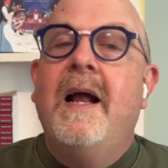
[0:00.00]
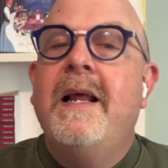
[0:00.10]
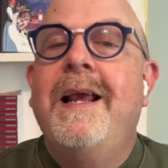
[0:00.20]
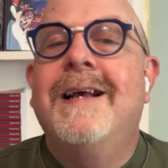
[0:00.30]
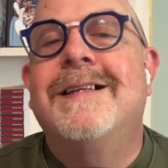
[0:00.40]

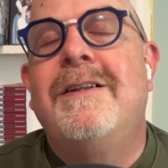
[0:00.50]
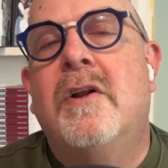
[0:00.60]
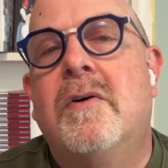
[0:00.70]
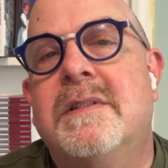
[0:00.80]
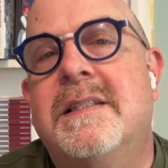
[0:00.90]
Honey has a
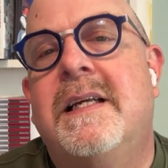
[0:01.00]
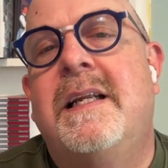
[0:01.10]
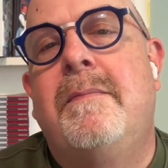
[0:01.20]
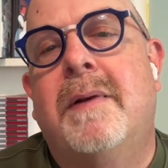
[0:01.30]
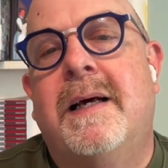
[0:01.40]

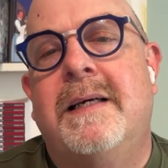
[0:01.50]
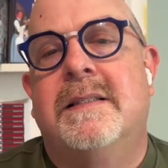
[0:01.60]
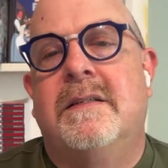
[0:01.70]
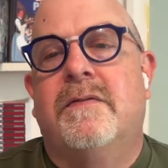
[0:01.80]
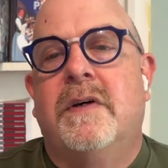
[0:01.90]
long-standing
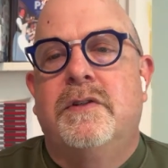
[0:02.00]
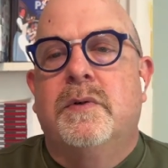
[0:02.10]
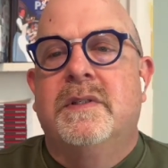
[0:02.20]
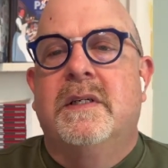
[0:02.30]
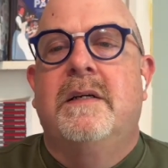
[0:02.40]
place in French
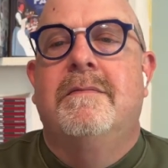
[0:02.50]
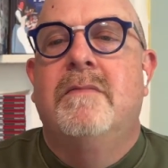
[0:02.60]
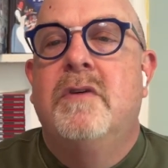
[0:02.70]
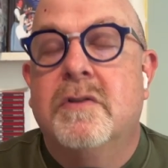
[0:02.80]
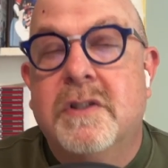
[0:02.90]
cuisine,
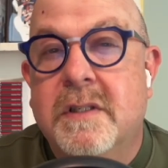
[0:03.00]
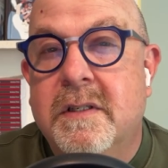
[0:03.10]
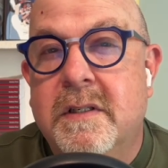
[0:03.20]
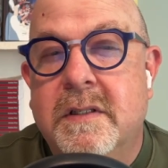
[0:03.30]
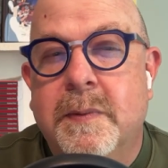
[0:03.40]
not just
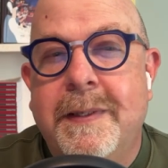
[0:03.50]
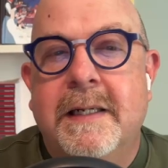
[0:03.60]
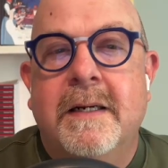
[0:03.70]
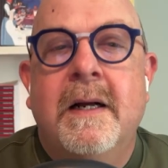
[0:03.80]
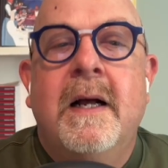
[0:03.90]
as a
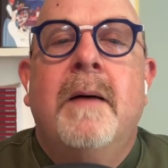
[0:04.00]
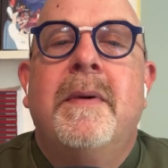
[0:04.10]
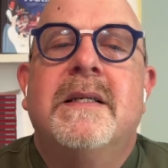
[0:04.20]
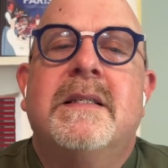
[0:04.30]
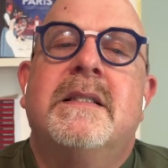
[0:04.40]
sweetener,
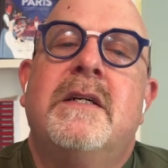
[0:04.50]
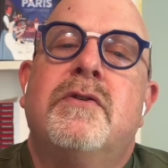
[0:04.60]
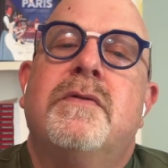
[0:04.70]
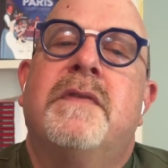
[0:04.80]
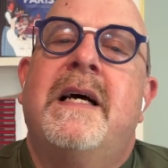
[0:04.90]
but as a
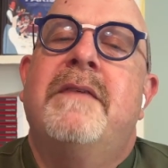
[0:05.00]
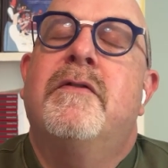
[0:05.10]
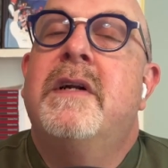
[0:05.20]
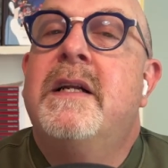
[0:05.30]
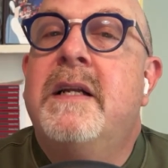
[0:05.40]
central
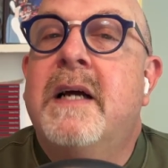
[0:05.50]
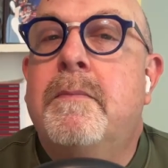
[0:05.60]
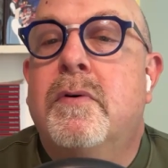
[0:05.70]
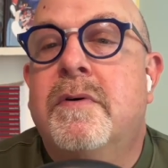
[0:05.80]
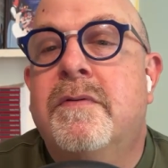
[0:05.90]
flavour in a
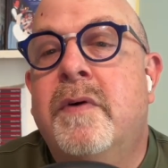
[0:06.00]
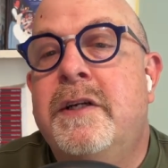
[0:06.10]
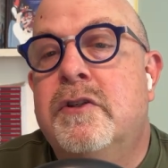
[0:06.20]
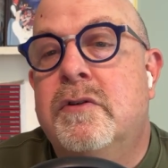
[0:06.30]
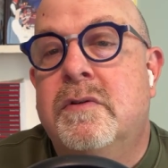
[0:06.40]
number of
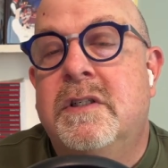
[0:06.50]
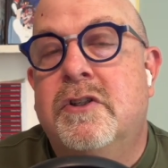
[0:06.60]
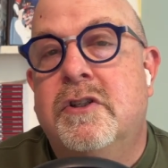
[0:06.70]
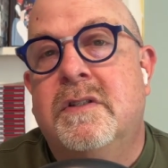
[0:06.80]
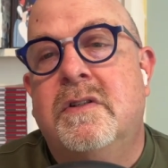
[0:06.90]
regional
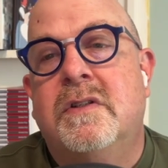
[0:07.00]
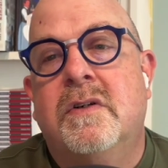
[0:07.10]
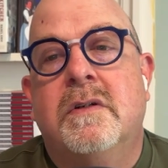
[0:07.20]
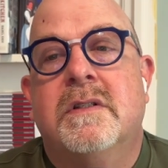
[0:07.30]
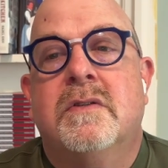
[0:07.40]
dishes,
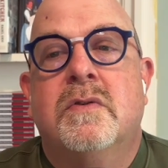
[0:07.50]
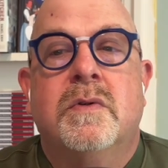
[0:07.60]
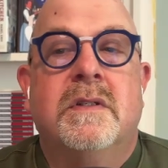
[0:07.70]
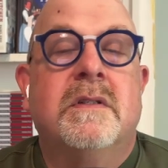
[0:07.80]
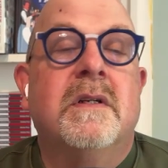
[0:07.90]
desserts,
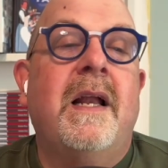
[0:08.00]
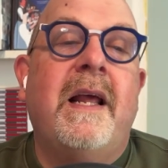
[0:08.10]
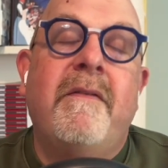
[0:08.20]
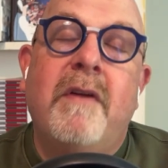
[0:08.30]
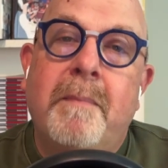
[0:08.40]
sauces, and
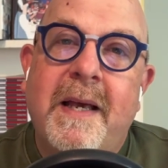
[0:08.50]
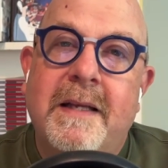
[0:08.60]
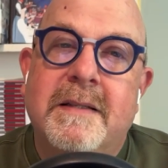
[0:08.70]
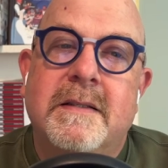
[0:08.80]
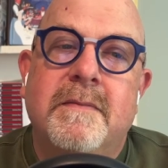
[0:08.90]
even
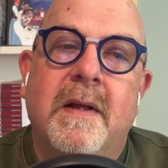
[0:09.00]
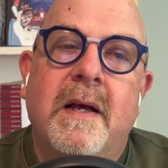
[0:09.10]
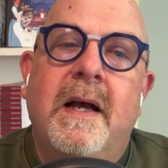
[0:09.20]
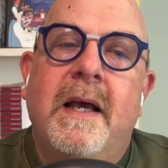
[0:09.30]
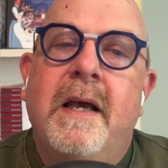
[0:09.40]
meats.
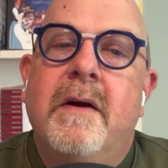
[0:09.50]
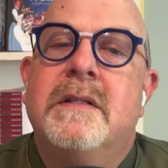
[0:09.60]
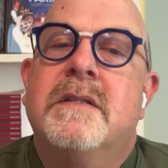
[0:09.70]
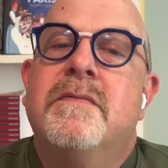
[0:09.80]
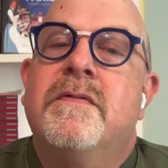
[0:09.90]
Here are
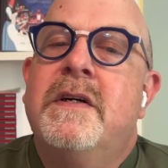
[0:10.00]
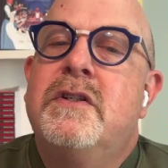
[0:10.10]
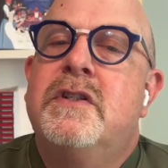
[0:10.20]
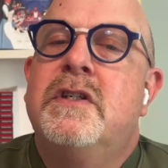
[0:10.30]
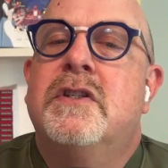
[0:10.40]
some
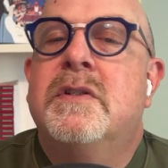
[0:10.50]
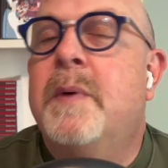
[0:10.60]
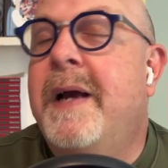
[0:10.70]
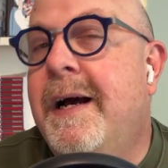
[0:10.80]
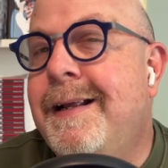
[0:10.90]
French dishes
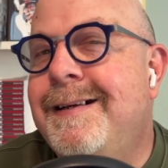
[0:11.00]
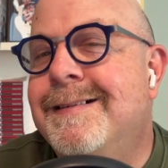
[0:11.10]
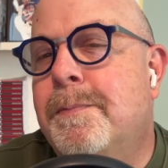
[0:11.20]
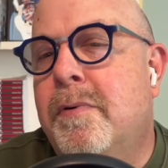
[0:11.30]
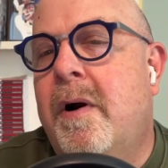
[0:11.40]
where honey
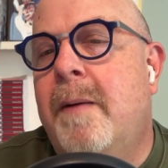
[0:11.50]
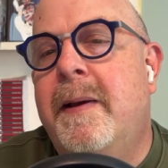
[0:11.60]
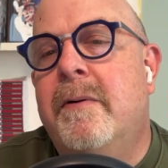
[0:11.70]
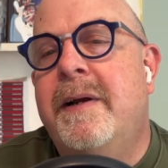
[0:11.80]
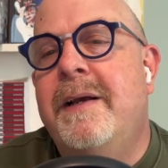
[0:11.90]
is a
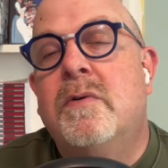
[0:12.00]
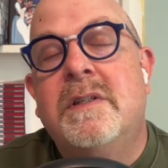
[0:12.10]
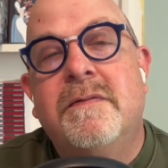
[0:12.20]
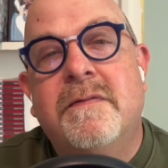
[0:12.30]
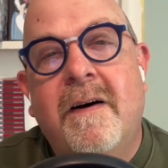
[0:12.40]
primary or
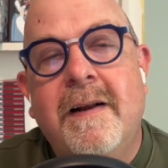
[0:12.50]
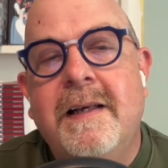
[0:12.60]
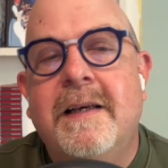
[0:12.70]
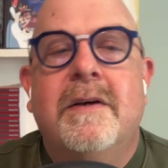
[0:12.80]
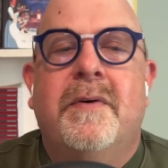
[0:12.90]

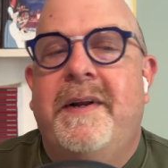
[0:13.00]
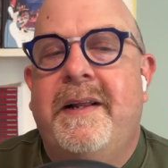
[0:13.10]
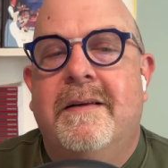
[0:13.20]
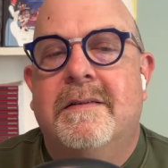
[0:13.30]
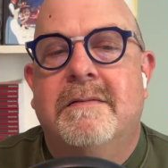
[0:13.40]
defining
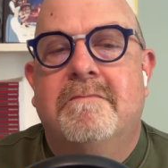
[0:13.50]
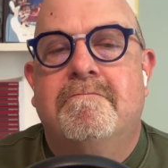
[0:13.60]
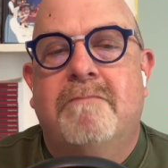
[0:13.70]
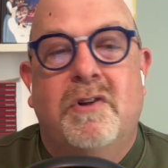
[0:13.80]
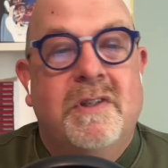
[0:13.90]
ingredient.
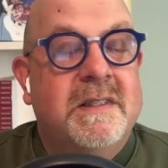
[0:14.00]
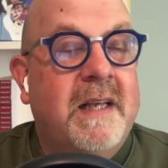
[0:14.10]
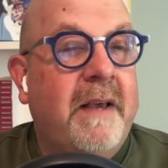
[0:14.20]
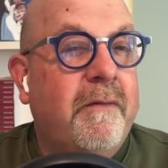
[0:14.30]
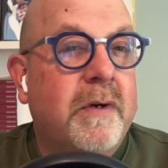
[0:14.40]
On the
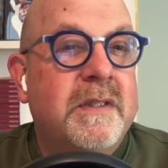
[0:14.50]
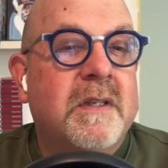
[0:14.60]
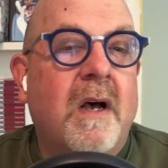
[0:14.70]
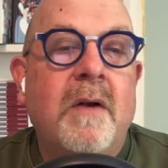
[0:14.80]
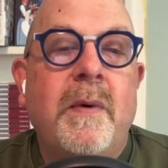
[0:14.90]
savoury
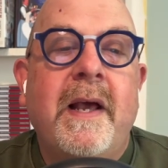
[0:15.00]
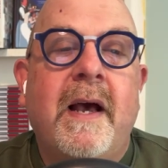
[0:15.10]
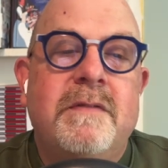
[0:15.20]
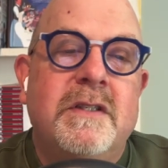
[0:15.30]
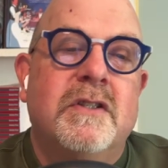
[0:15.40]
side, we
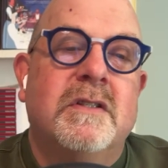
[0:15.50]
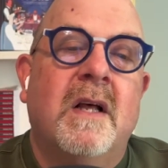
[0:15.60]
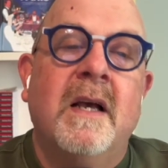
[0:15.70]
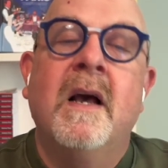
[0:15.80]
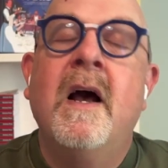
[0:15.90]
have dishes
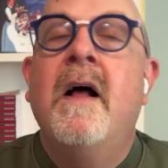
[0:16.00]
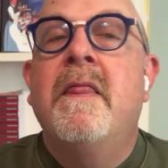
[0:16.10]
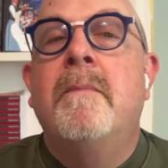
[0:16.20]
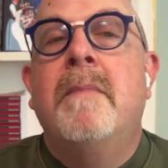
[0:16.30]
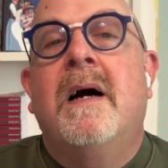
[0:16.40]
like
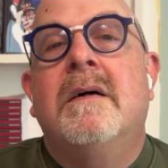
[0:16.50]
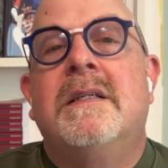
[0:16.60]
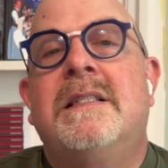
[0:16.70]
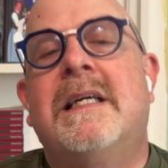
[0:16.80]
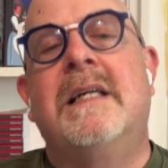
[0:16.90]
the
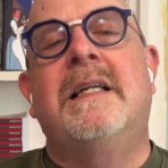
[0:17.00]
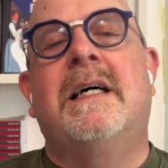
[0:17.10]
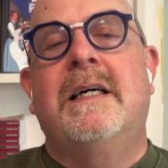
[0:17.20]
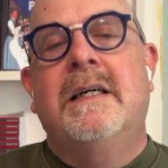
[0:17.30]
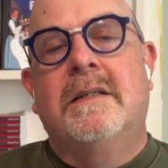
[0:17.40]
magre de
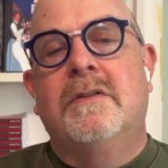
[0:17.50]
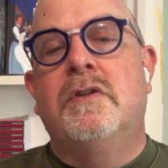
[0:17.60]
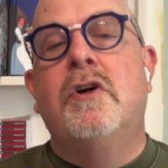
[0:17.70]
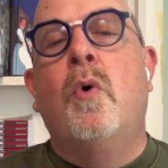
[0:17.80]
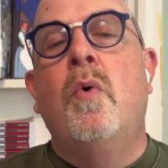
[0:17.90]
canard
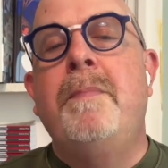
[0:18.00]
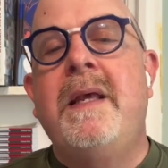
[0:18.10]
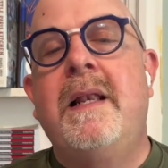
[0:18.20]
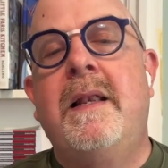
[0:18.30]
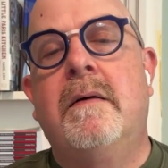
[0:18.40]
or
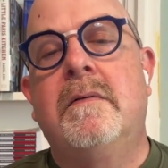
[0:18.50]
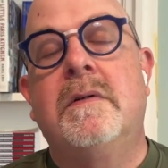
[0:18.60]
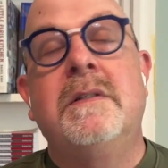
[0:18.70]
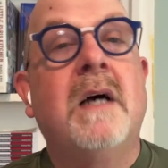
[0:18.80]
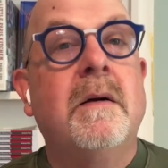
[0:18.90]
miel,
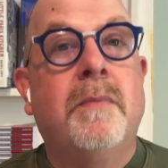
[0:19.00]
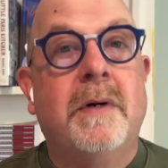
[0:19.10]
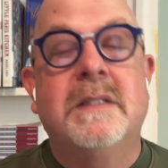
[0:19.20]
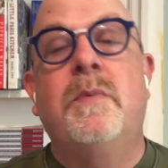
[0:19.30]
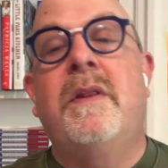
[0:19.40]
duck
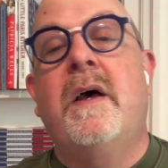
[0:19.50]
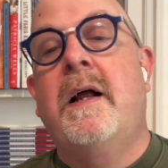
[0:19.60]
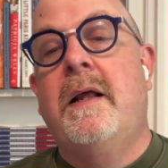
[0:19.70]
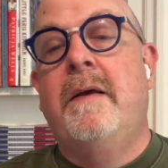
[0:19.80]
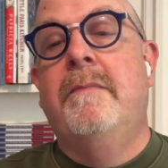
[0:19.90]
breast with
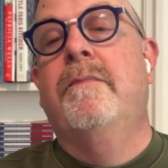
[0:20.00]
honey.